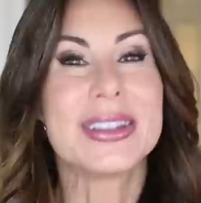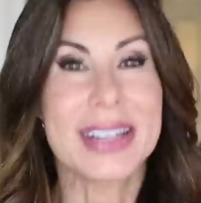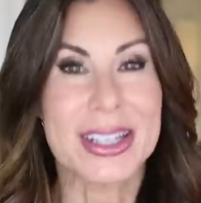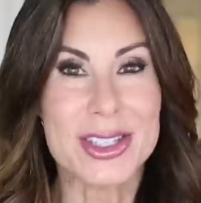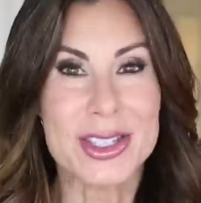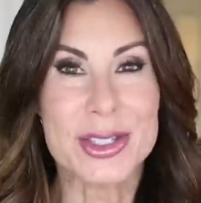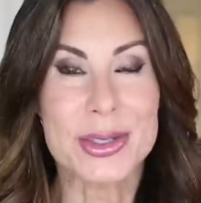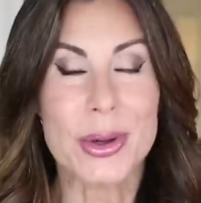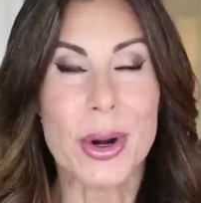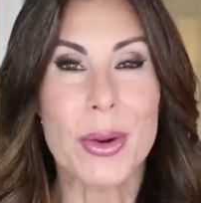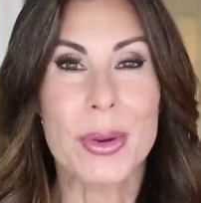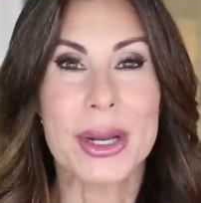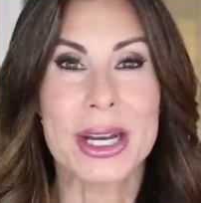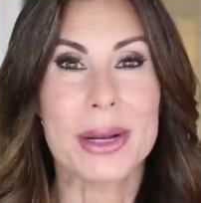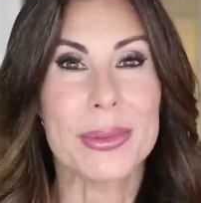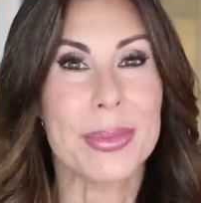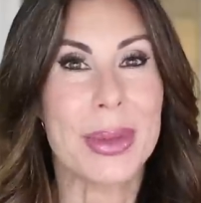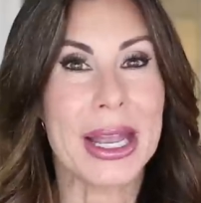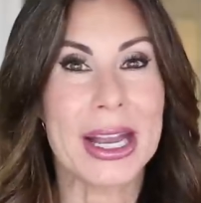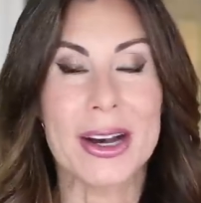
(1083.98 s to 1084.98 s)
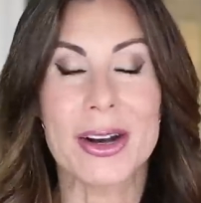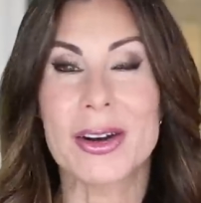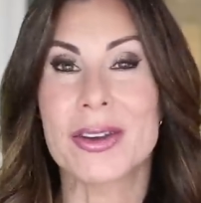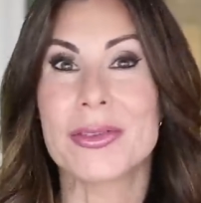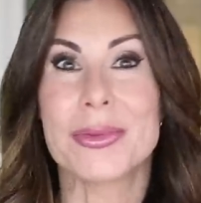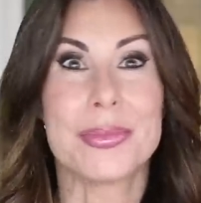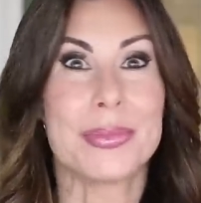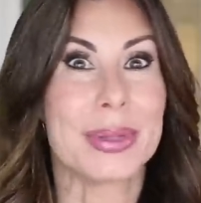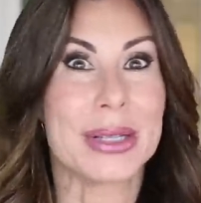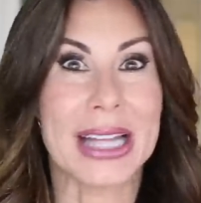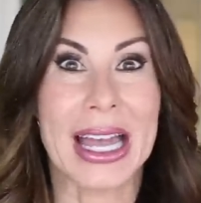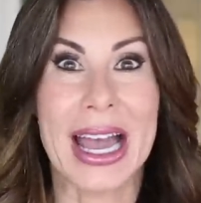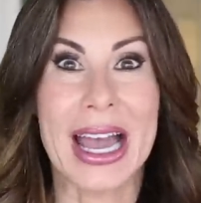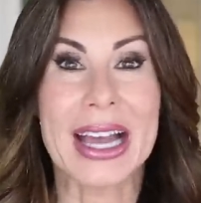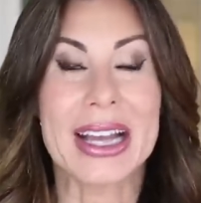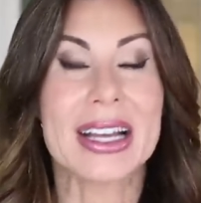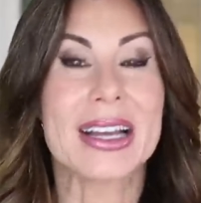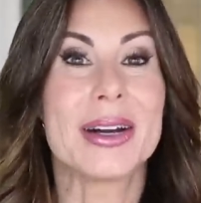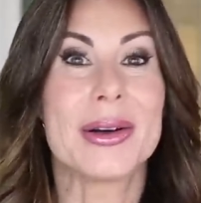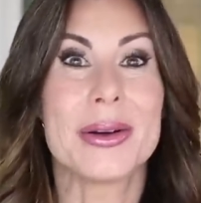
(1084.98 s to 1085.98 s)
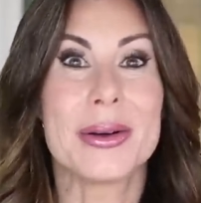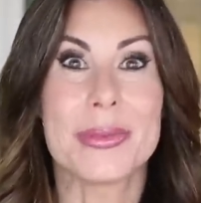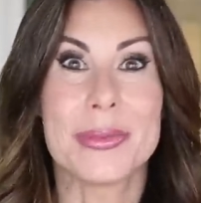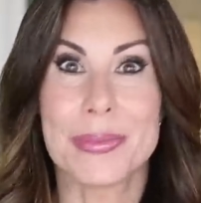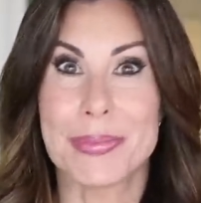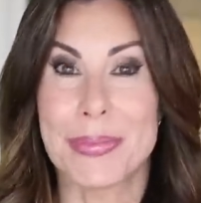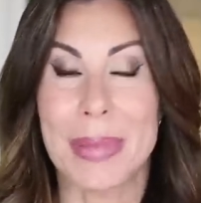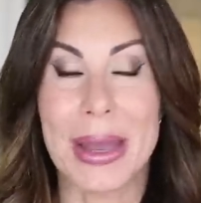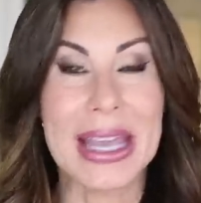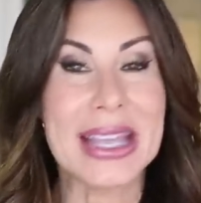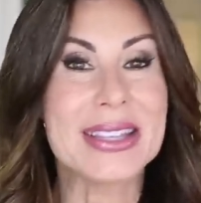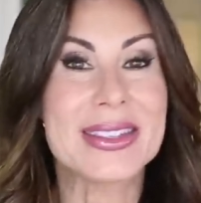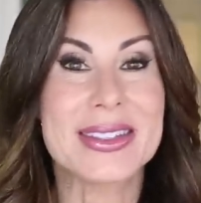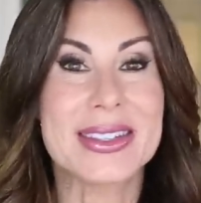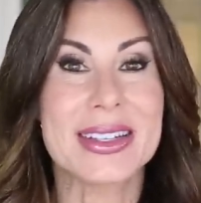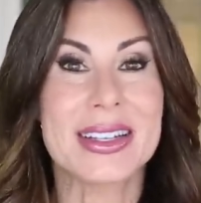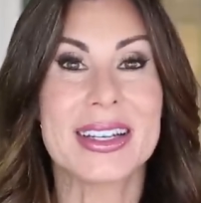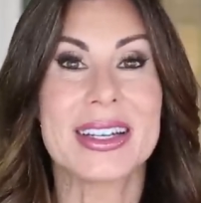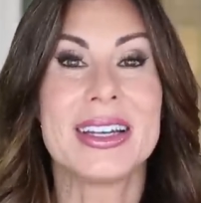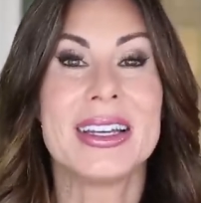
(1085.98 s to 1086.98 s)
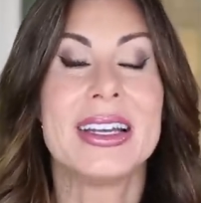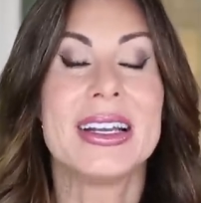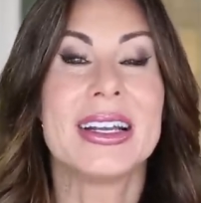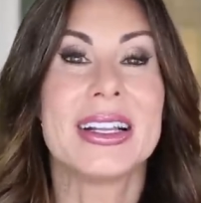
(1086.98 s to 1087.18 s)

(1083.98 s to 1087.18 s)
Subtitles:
let's throw in a pair of black basic